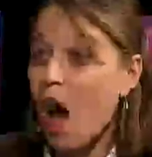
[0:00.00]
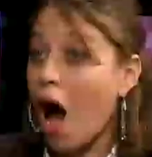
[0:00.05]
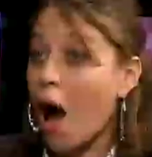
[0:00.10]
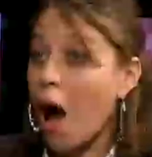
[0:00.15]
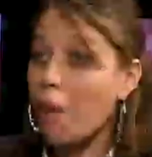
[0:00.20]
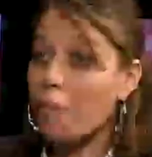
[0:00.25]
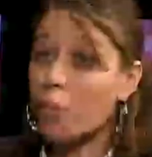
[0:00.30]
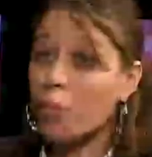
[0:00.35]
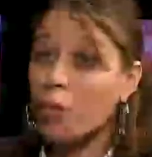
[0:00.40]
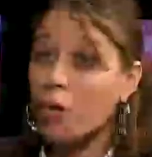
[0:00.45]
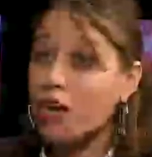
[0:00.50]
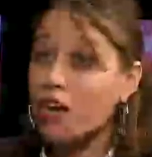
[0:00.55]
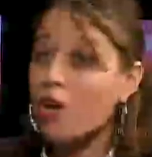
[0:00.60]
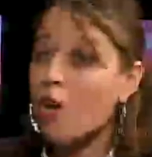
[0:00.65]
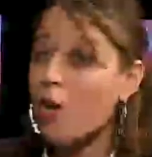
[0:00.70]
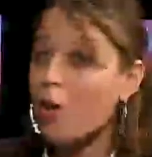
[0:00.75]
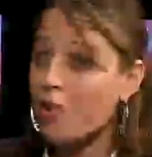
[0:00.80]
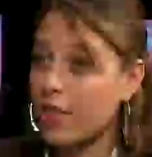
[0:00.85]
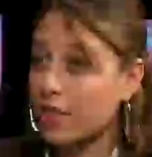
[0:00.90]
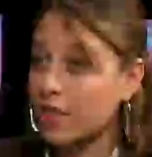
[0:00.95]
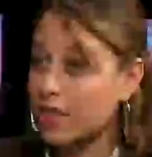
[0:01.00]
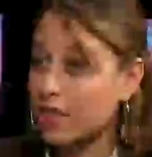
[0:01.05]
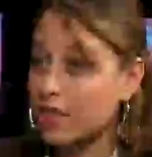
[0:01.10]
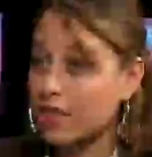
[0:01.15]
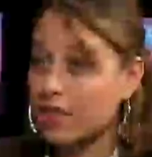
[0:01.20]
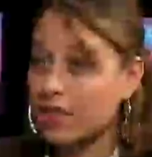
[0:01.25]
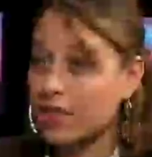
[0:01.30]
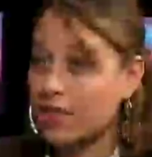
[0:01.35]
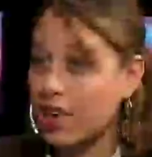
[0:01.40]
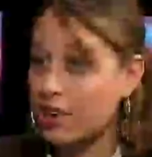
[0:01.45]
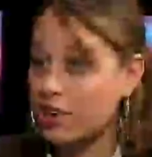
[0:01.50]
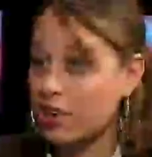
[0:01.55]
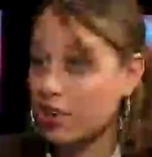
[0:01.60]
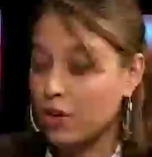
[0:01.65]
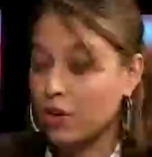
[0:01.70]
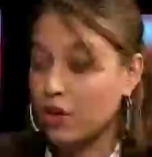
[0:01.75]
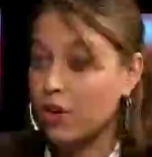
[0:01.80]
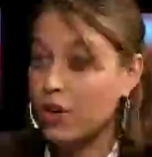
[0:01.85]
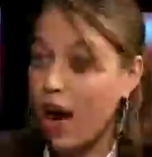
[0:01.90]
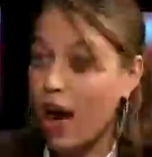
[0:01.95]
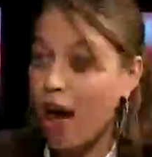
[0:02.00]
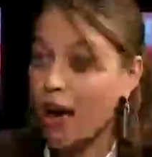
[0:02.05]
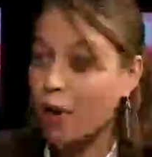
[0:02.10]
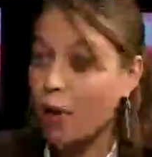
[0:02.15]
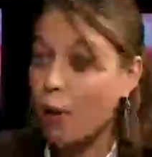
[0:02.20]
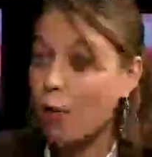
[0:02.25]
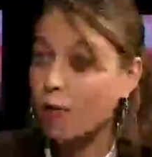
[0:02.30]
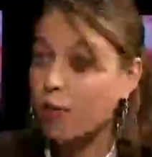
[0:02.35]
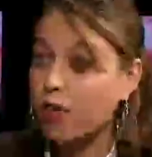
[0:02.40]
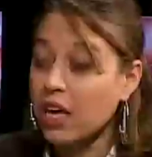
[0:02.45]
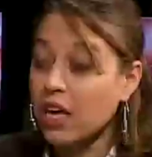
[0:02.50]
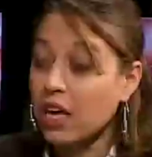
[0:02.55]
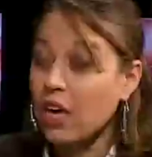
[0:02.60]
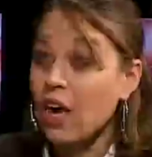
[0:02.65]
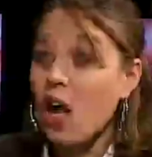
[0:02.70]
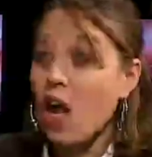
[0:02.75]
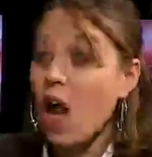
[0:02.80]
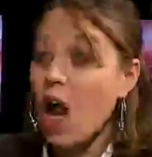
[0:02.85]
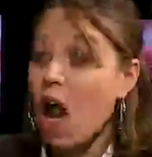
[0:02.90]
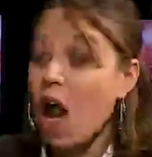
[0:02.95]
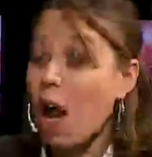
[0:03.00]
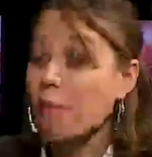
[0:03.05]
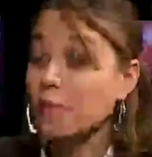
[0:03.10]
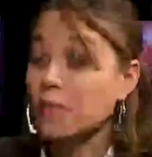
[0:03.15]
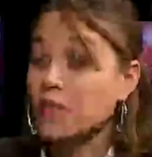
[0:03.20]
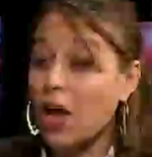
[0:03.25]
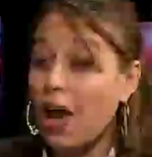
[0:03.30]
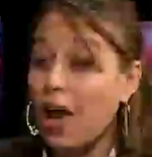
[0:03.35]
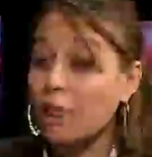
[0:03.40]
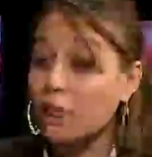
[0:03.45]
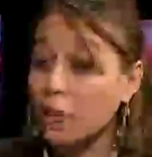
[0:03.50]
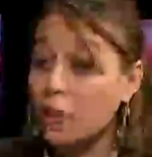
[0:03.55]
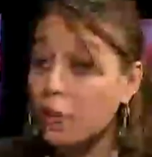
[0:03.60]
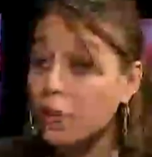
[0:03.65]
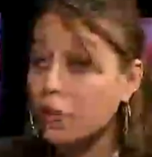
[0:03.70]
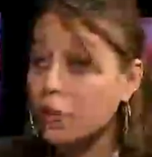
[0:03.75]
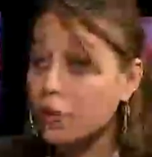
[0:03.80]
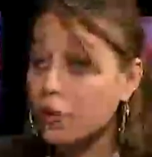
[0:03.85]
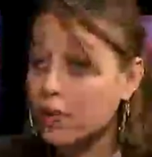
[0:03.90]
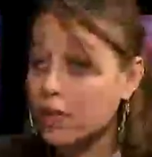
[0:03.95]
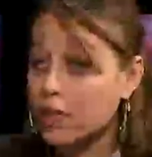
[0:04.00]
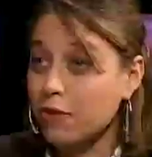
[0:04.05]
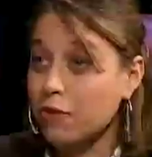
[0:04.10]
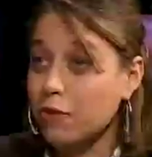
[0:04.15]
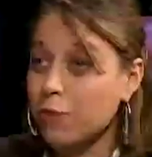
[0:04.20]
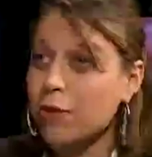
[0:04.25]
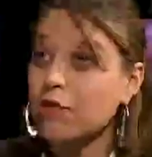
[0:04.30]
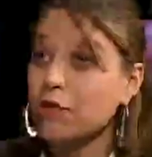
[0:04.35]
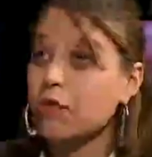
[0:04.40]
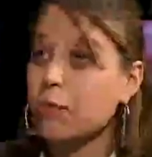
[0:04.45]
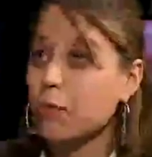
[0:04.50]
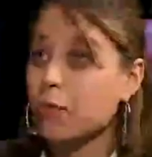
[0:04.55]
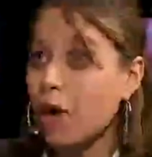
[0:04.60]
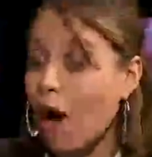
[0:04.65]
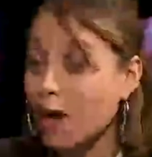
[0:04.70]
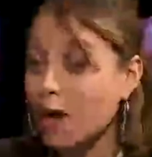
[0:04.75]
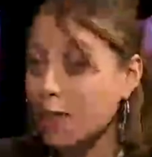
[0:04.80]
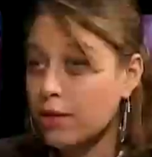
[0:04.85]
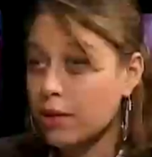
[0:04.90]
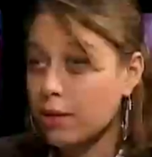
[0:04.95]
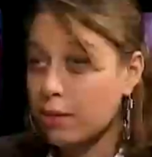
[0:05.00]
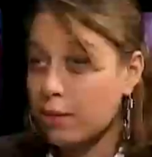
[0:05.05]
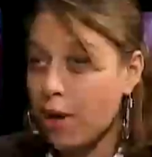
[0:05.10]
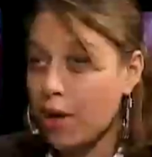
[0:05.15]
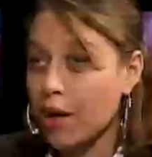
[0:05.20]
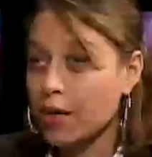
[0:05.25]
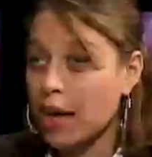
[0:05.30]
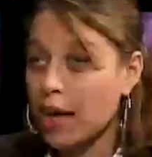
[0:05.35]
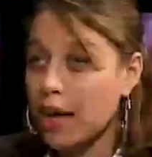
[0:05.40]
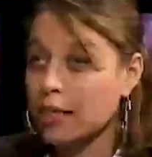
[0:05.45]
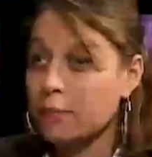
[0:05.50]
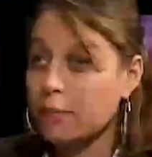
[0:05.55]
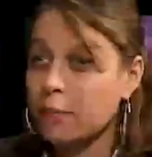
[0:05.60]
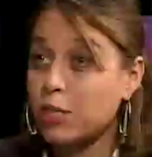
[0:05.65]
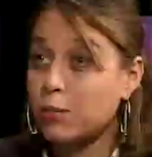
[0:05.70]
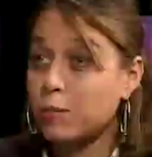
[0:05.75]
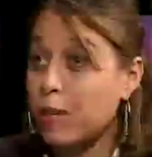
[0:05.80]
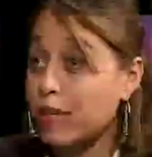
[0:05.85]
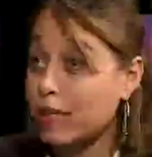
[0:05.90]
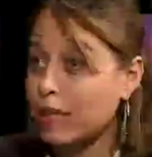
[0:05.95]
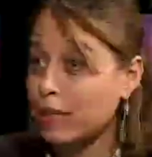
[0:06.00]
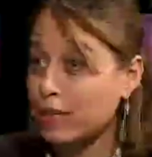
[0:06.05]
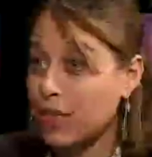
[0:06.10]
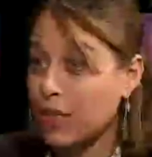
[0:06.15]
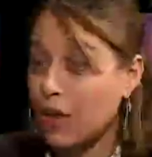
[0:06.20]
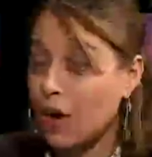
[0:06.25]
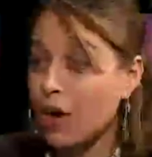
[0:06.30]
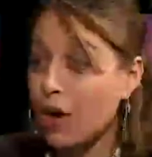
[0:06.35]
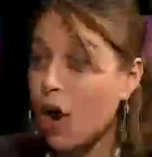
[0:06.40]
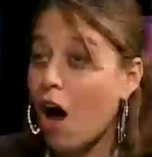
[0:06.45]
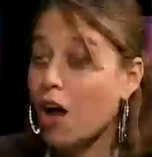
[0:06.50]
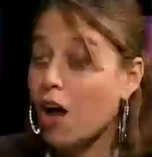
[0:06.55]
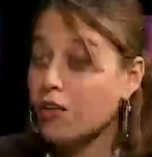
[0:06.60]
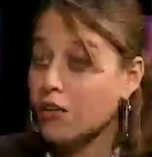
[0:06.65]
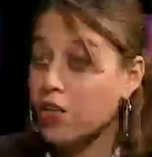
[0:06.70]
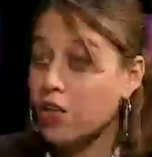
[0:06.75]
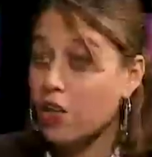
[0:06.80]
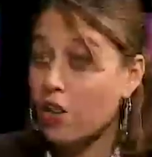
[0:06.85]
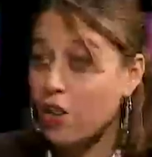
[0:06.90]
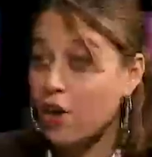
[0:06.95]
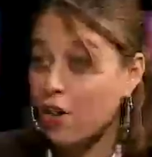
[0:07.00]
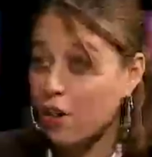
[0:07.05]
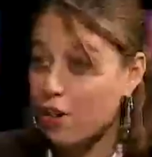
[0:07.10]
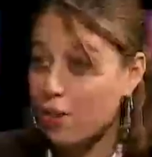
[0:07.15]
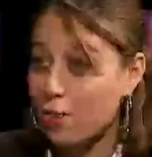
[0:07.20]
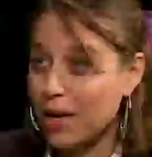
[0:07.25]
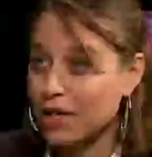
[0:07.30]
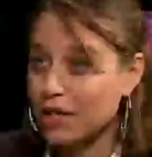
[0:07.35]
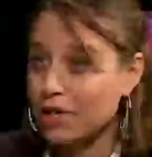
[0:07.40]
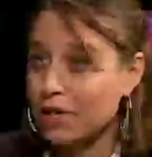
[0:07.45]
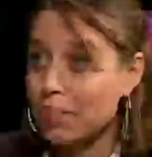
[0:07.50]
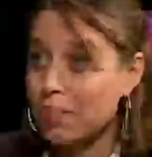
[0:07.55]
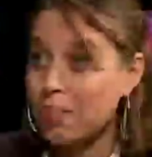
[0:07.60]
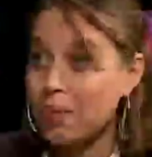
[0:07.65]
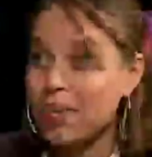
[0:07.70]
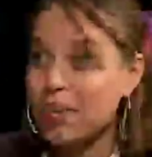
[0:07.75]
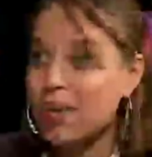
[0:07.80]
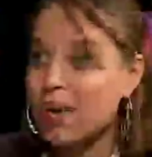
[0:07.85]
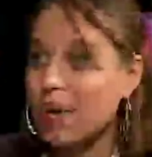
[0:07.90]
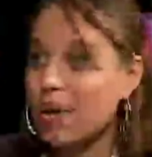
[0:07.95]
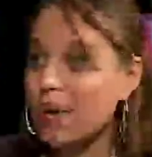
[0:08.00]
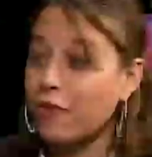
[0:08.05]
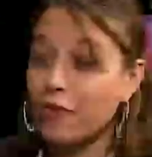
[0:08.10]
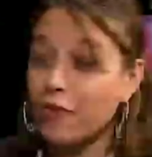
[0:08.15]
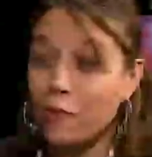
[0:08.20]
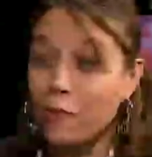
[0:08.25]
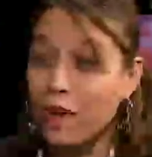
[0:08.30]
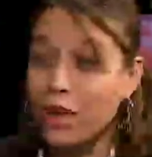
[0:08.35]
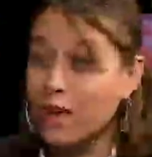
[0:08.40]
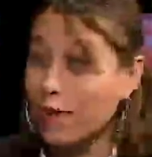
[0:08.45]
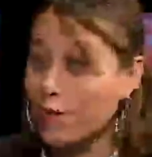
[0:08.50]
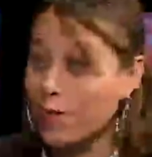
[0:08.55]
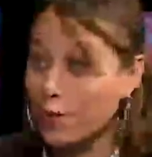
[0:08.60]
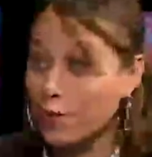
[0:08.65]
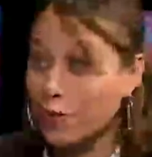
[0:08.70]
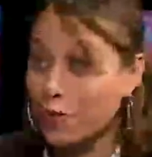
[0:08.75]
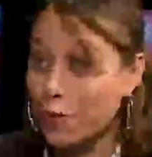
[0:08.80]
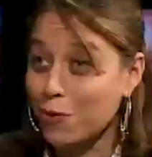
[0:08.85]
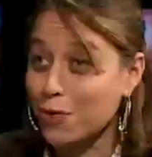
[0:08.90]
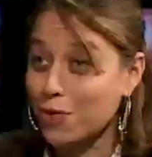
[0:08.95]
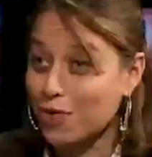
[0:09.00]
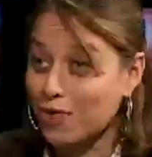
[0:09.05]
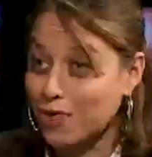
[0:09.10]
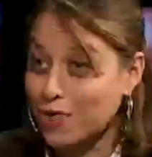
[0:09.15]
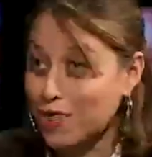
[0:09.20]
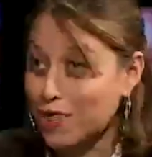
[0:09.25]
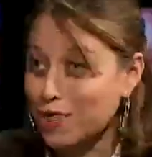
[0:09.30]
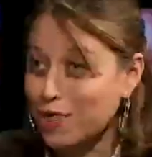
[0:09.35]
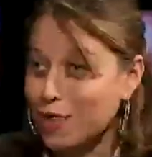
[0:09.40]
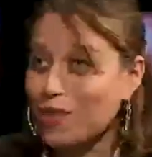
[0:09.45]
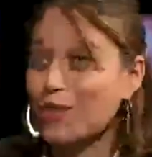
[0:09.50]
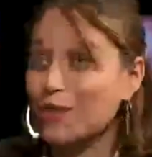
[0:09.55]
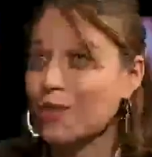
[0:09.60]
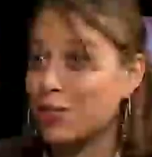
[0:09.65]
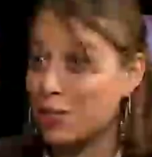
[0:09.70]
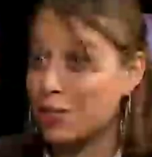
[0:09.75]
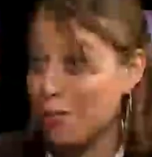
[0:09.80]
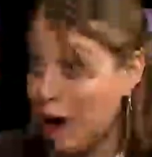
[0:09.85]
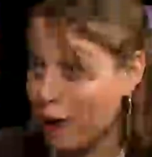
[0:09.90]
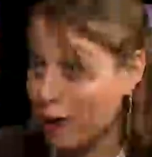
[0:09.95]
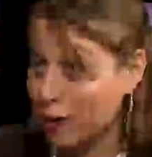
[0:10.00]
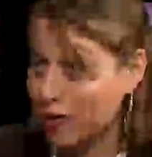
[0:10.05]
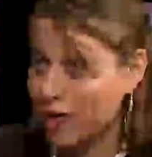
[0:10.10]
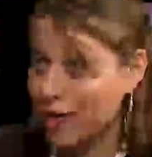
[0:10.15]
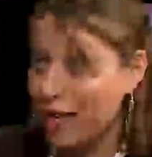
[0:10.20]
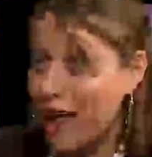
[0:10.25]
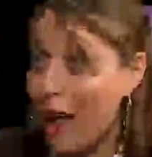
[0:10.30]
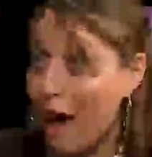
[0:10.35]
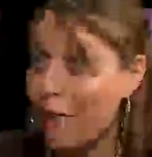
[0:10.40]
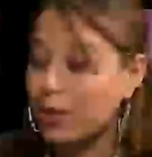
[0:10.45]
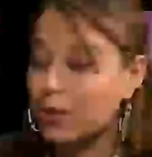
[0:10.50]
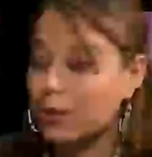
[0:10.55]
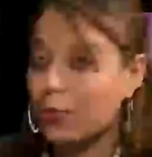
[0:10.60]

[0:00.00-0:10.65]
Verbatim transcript: Um, we know that this is essential, not only um, to have local news and information, but also to broadcast perspectives that aren't often heard on the mainstream media uh, for many of your viewers and listeners, Democracy Now!